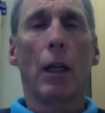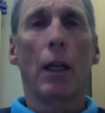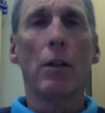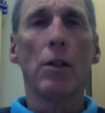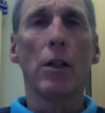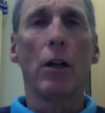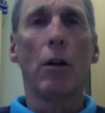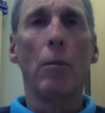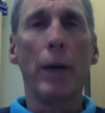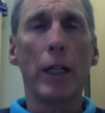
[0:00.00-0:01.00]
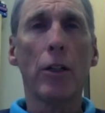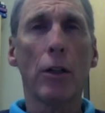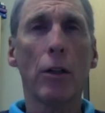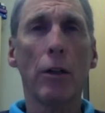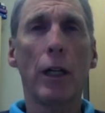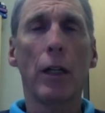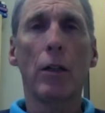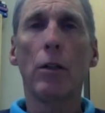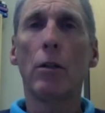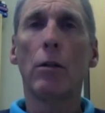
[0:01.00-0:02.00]
And so make sure that
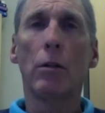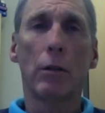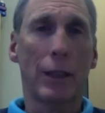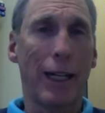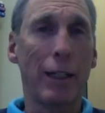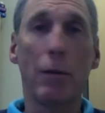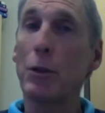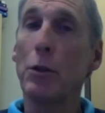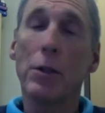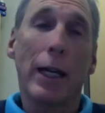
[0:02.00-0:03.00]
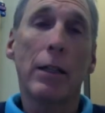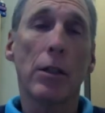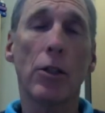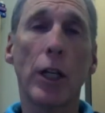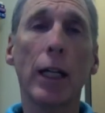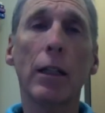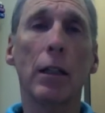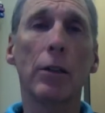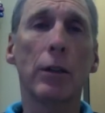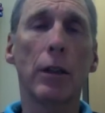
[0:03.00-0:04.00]
you kind of use that as a
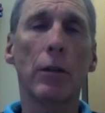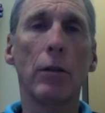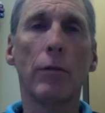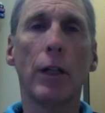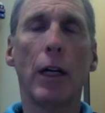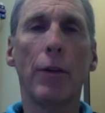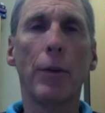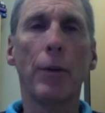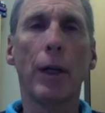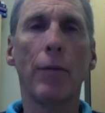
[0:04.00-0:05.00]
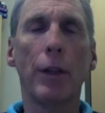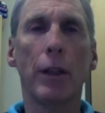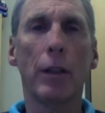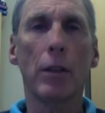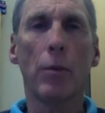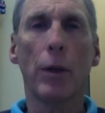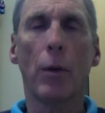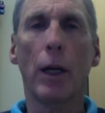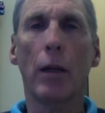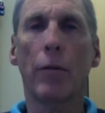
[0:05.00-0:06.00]
checklist, that you've gone through everything that's
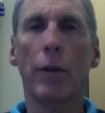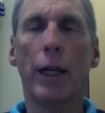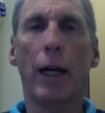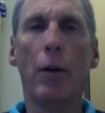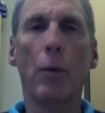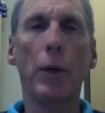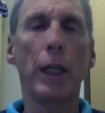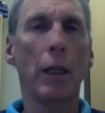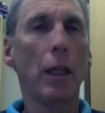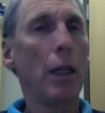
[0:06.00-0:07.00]
required for that week.